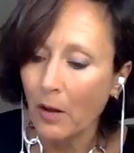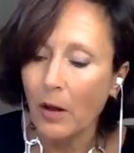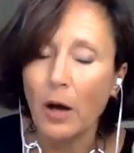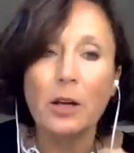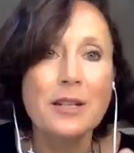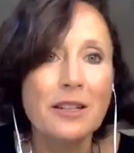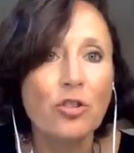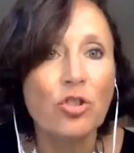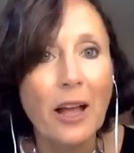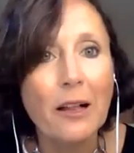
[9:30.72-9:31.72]
a
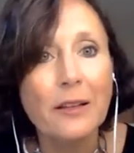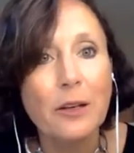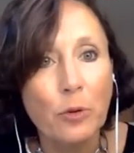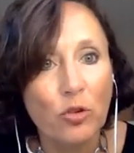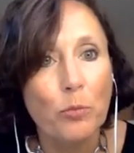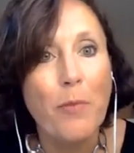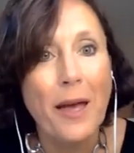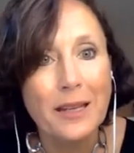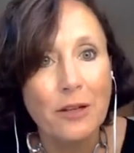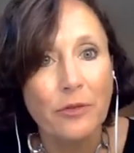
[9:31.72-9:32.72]
conditionality which
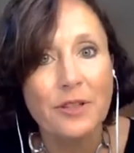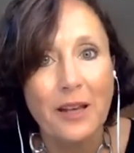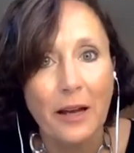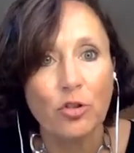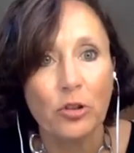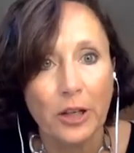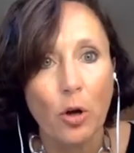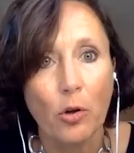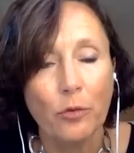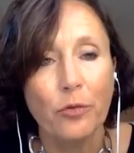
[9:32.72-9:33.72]
many of us actually
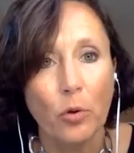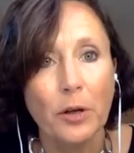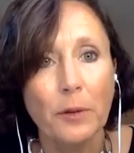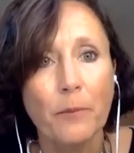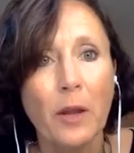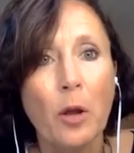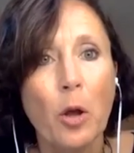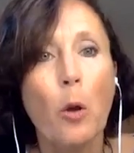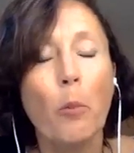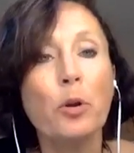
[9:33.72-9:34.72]
called for,
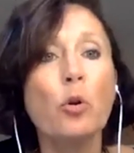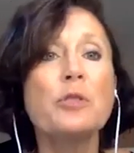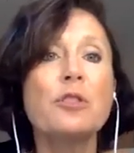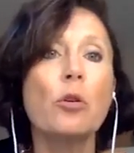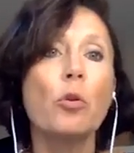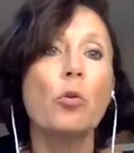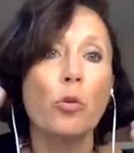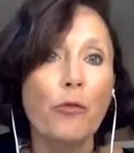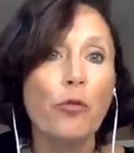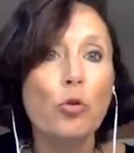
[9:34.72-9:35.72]
but also
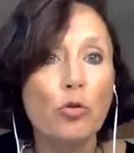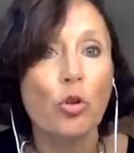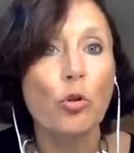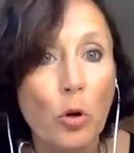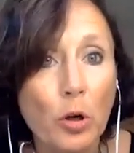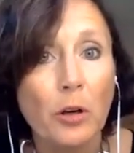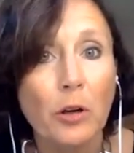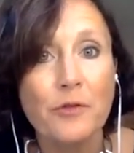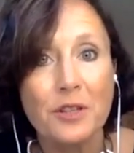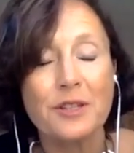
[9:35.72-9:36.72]
the future work
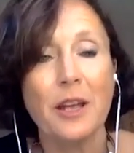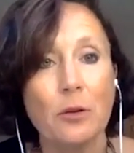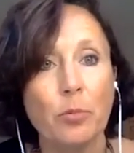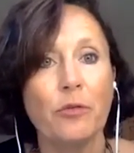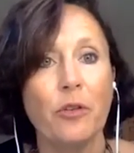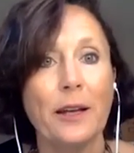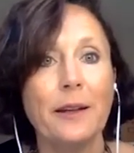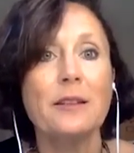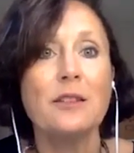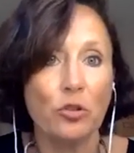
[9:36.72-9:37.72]
of sustainable
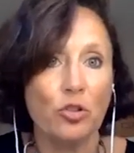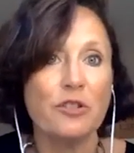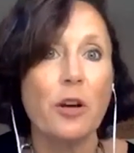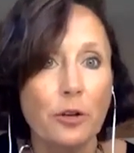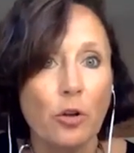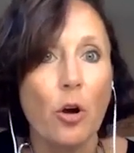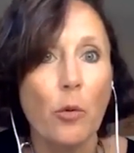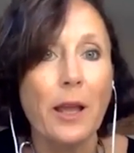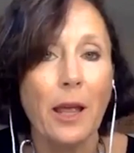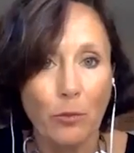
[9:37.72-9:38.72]
finance, which is
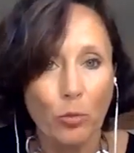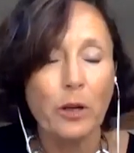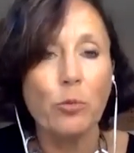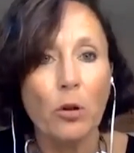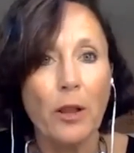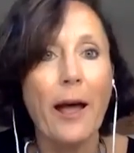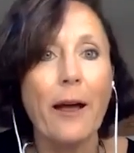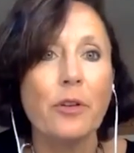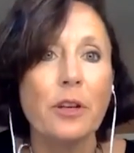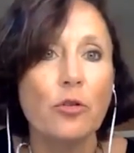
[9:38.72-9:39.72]
ongoing, and we will
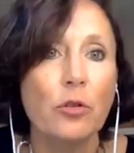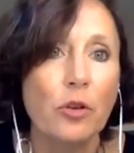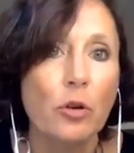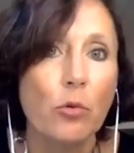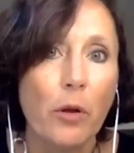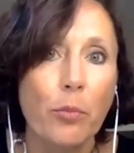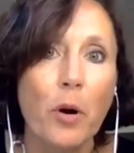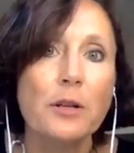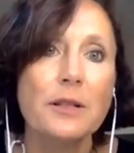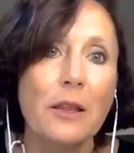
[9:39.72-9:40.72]
have an interview with
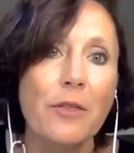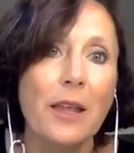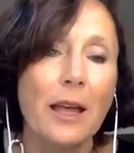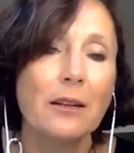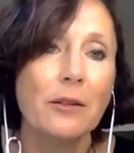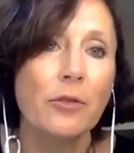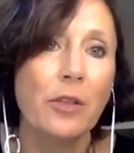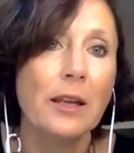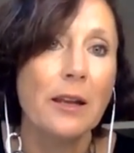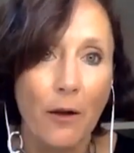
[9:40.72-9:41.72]
Martin at the end
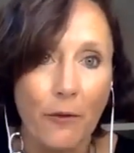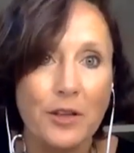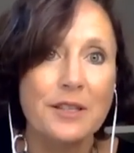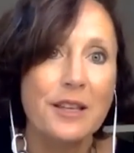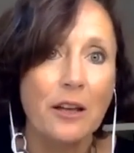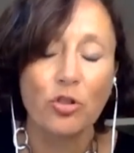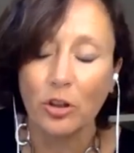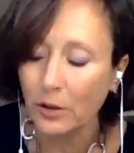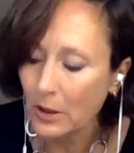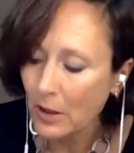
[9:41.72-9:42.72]
of this session,